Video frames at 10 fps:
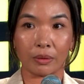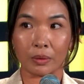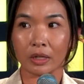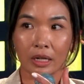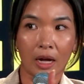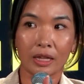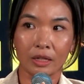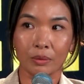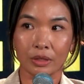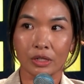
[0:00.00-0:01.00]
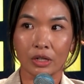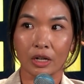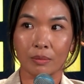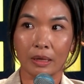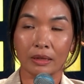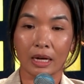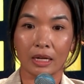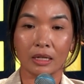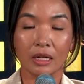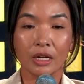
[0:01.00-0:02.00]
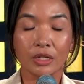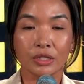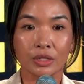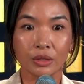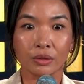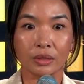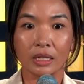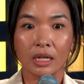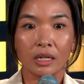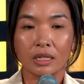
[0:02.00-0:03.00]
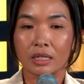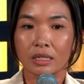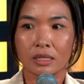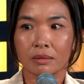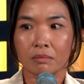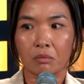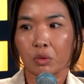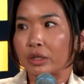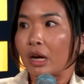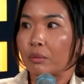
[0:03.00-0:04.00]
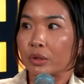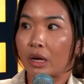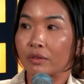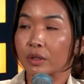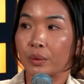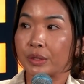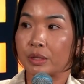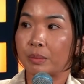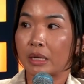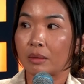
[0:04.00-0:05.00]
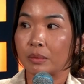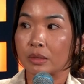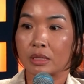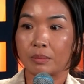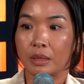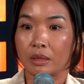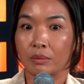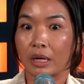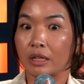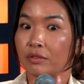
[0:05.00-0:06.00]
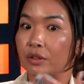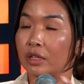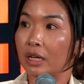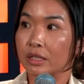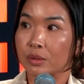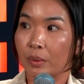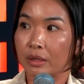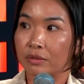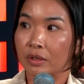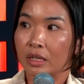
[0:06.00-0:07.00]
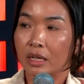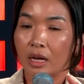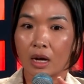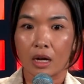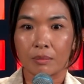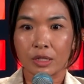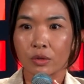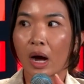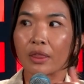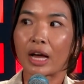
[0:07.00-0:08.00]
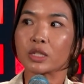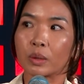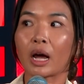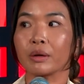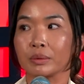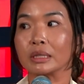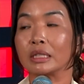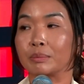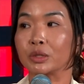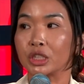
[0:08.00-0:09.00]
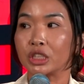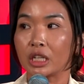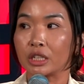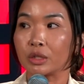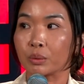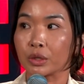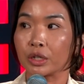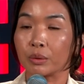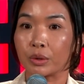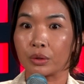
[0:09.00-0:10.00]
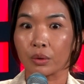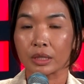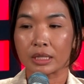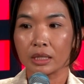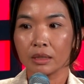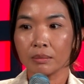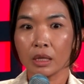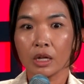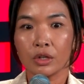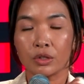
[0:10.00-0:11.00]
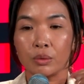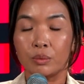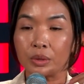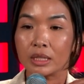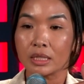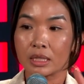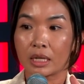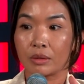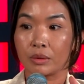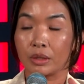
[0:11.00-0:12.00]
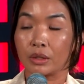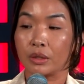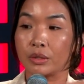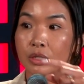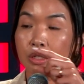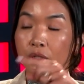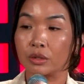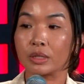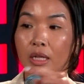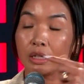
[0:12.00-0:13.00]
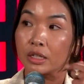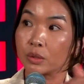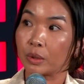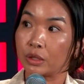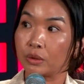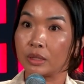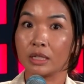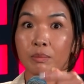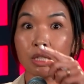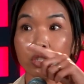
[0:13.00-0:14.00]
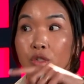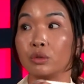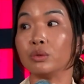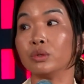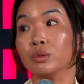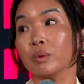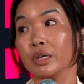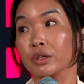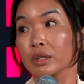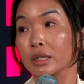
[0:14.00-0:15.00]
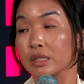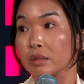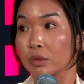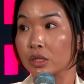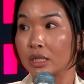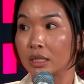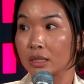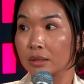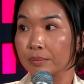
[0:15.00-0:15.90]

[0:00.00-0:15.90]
we work. And I think we're going to talk about that soon, is we're never going to be able to be ready for the next wave. And so that's what I really appreciated working with your team. You know, we stayed really close to you telling us what you needed because you knew what your customers needed.